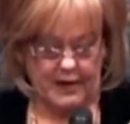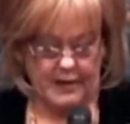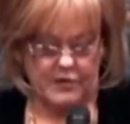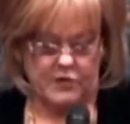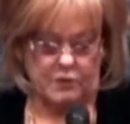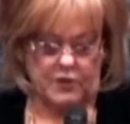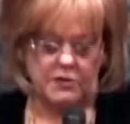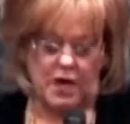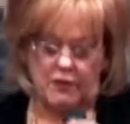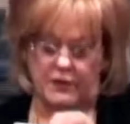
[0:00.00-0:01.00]
So we're
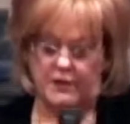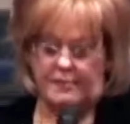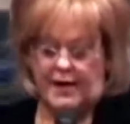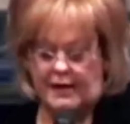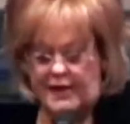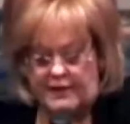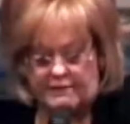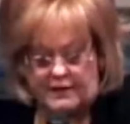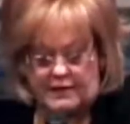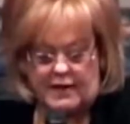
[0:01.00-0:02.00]
talking about
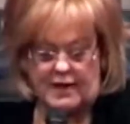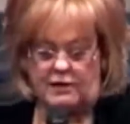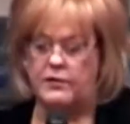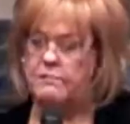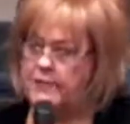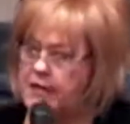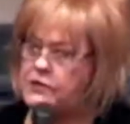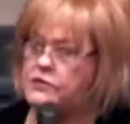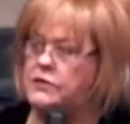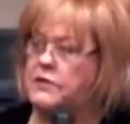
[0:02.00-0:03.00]
heaven and hell and a
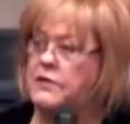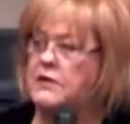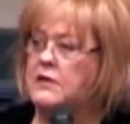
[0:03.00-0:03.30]
mixture